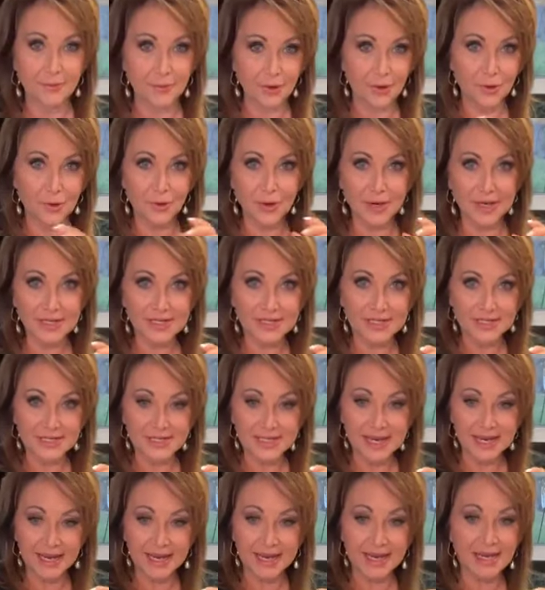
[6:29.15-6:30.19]
We're going to
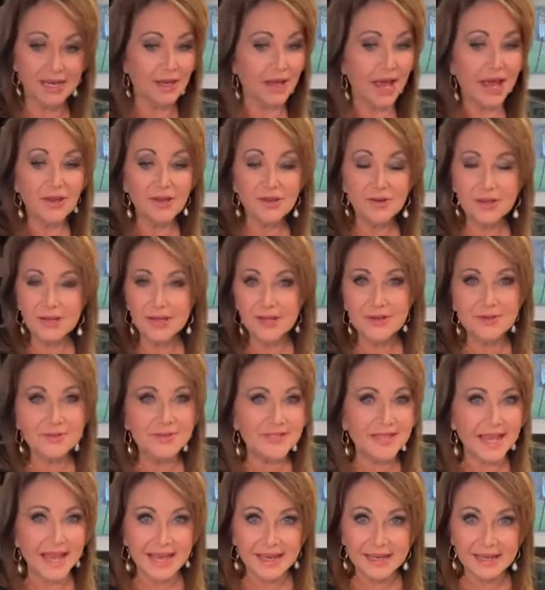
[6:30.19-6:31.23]
take, and you can
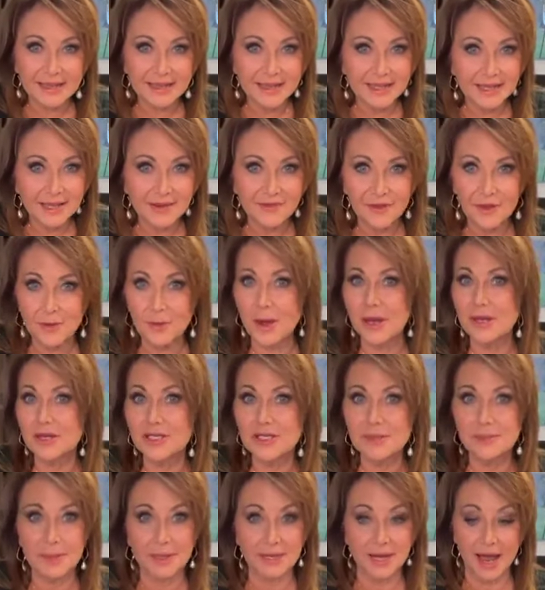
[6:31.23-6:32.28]
use anything if you
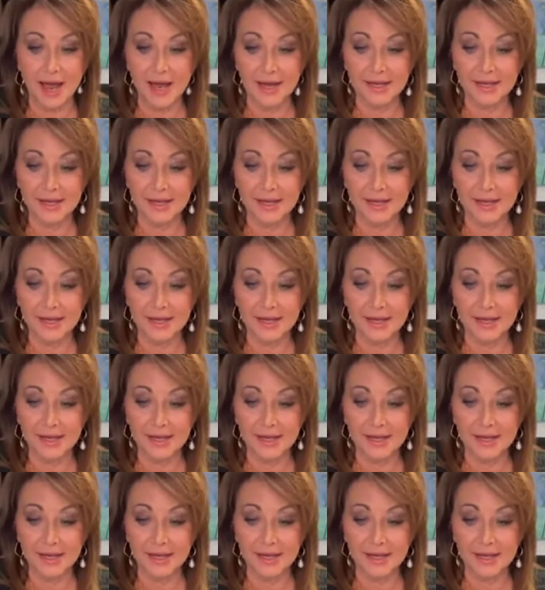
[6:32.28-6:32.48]
wanted to put